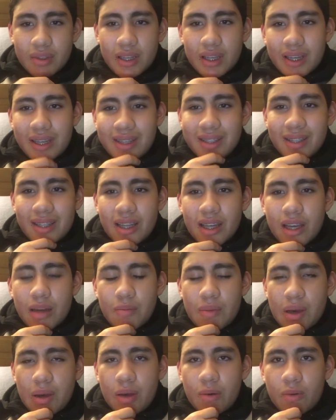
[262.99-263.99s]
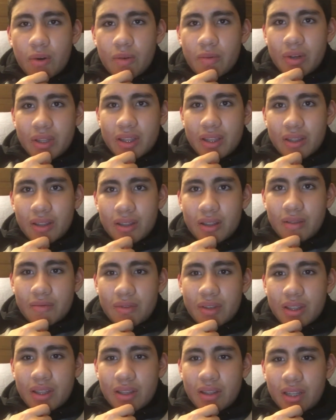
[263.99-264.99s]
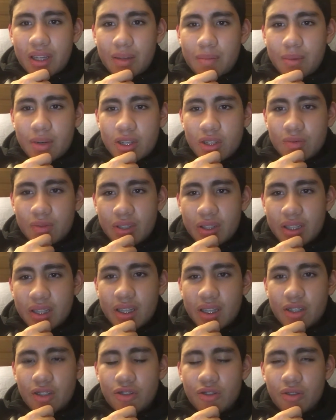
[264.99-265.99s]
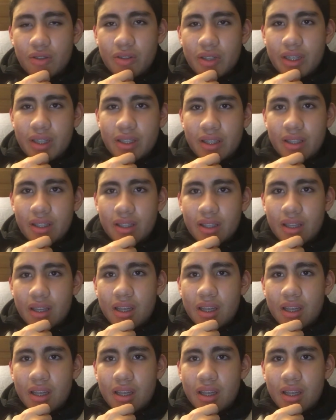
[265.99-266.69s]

and Melon were with the with the lemurs with King Julien,